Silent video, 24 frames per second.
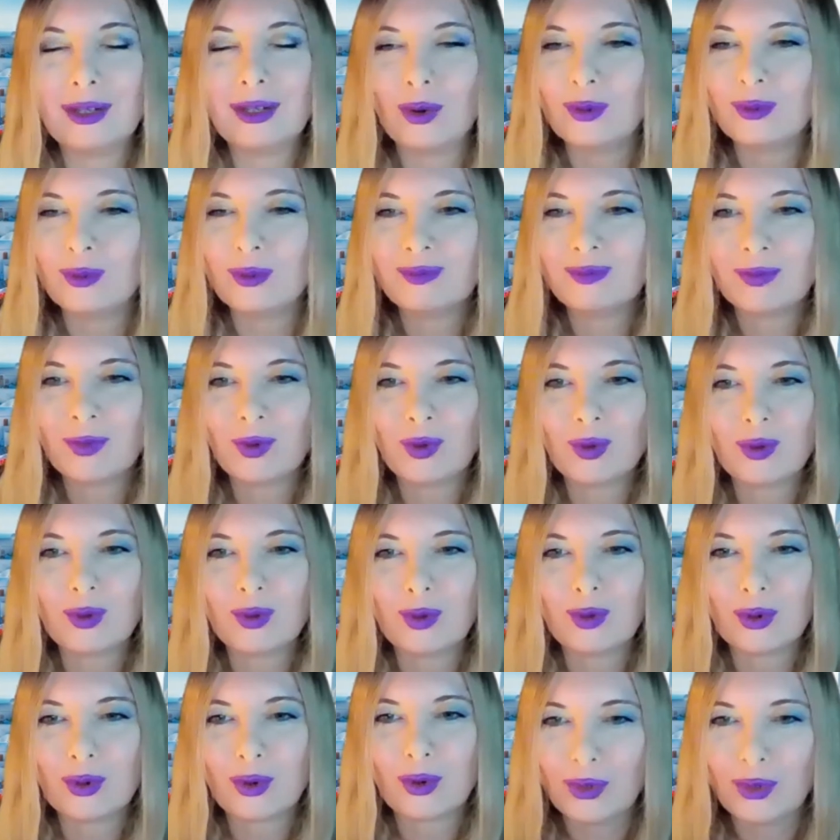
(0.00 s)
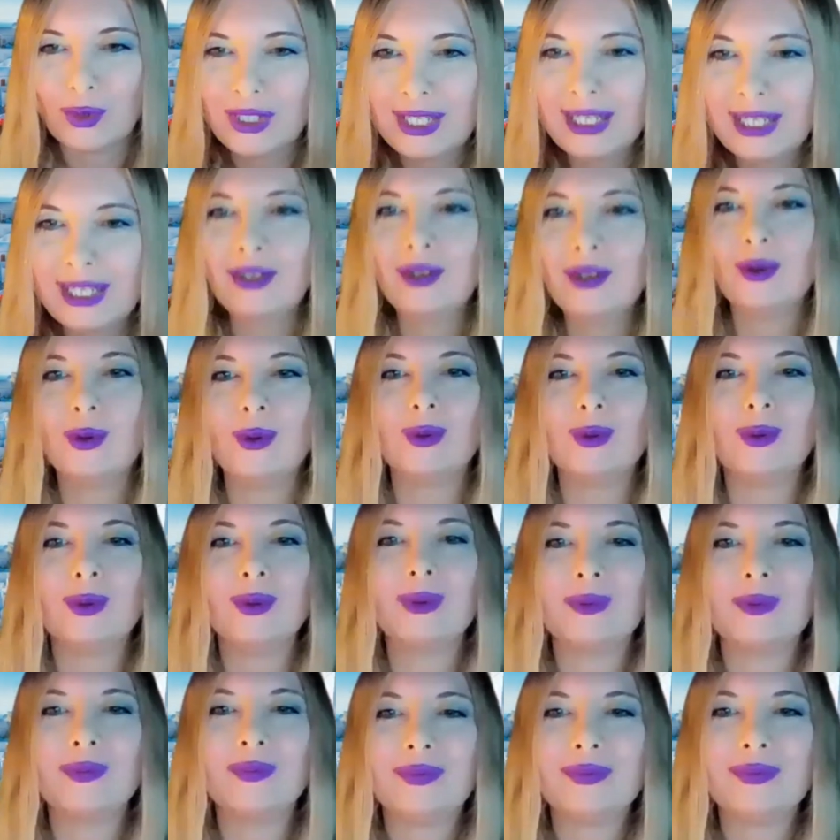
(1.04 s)
or
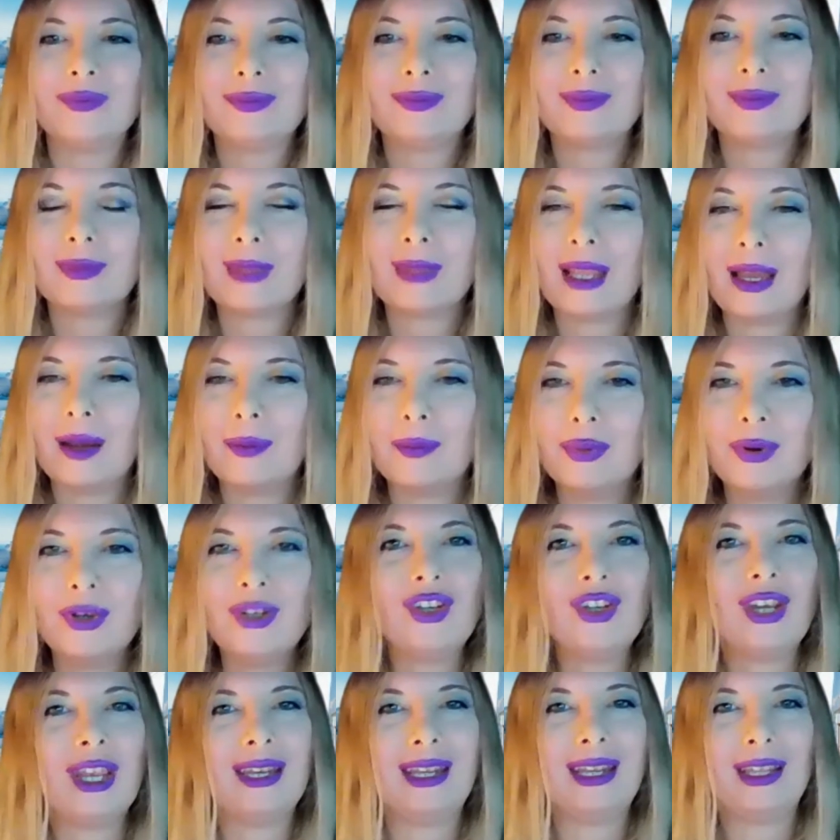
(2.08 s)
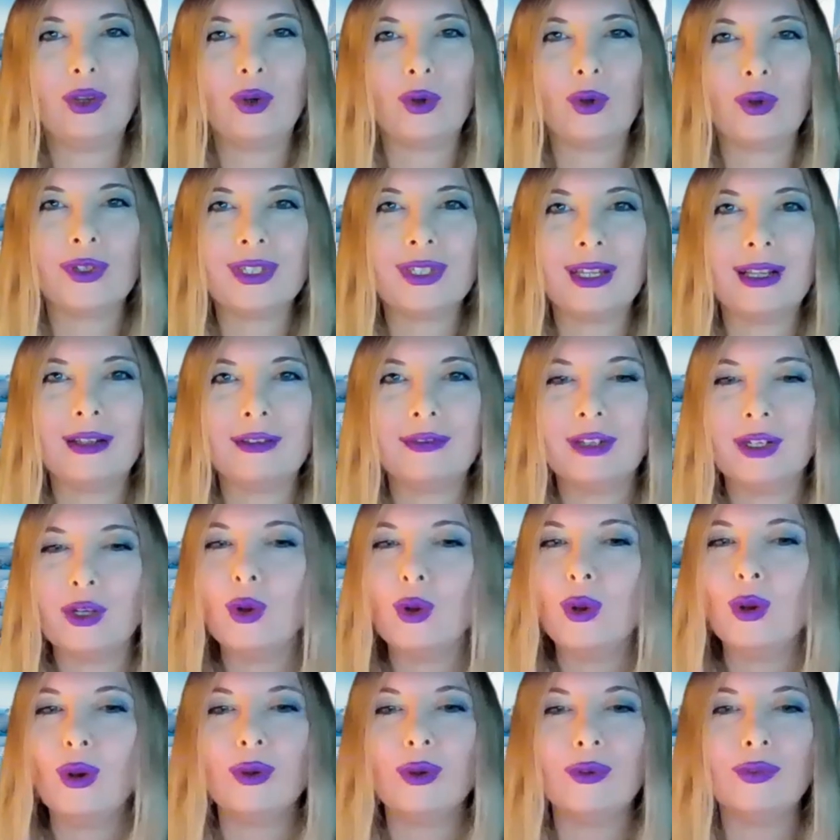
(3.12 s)
continue appreciating yourself
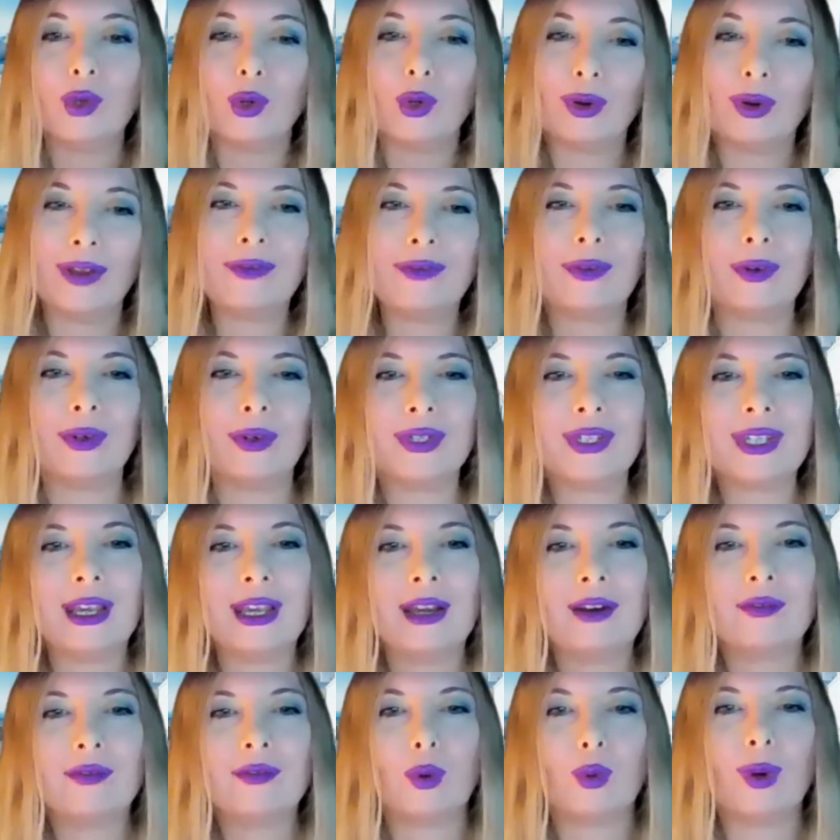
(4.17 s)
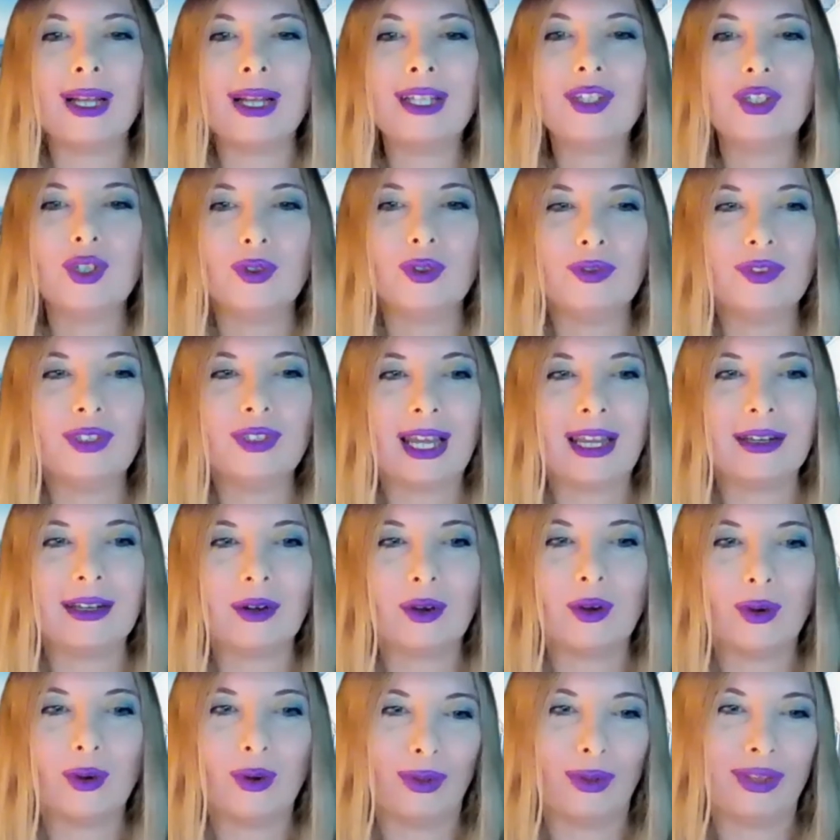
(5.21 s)
and all of your efforts for what you've
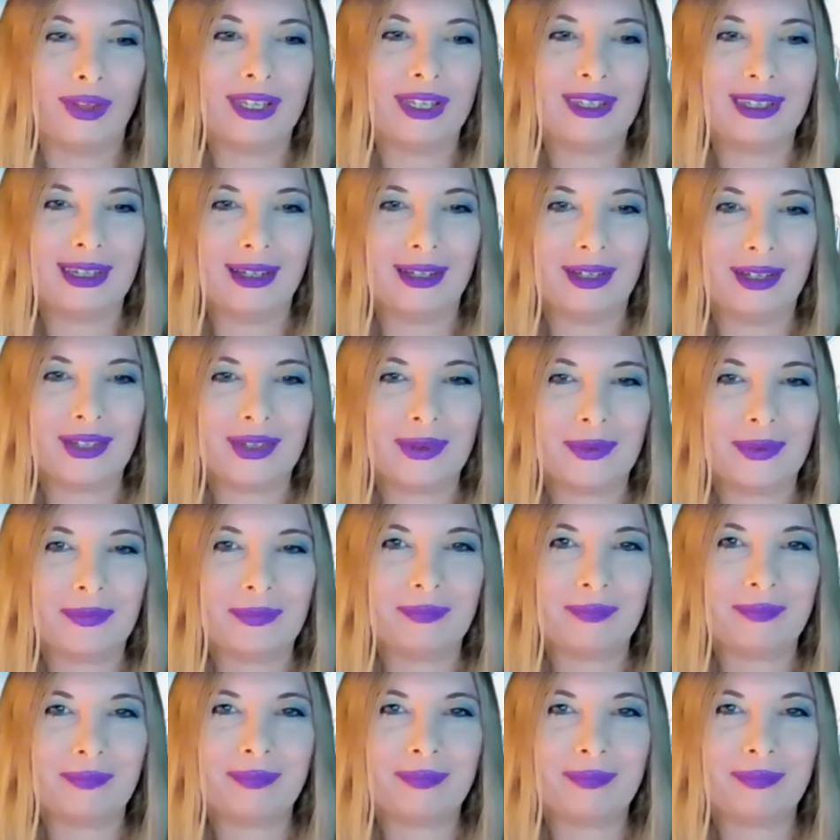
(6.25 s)
done all these years.